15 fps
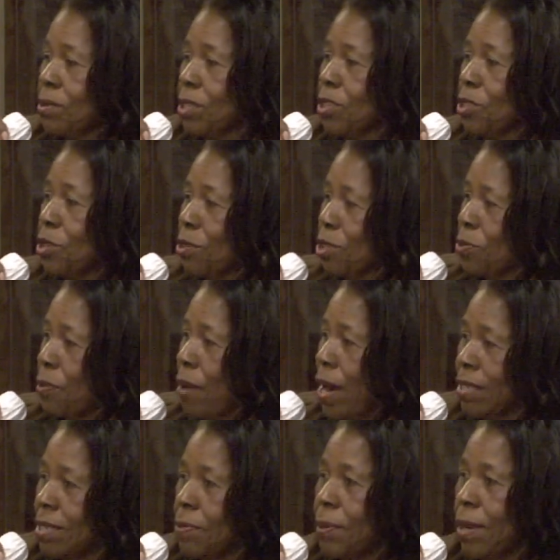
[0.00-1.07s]
I said, well, I might as
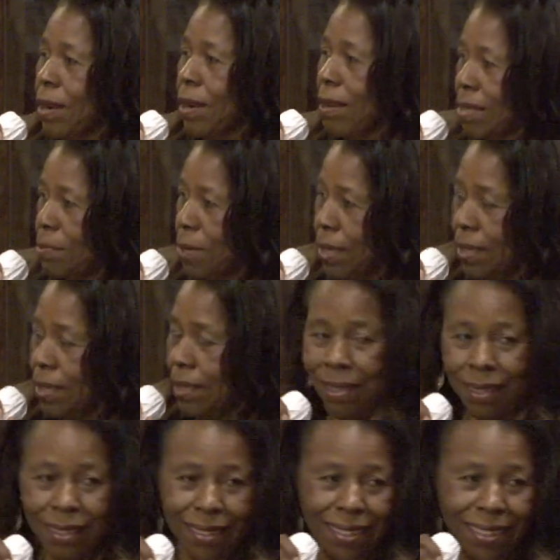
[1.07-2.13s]
well just go to Sprouts and spend
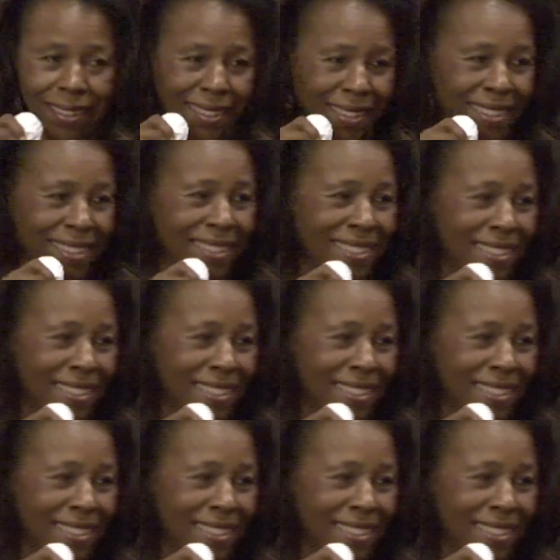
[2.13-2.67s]
all this money.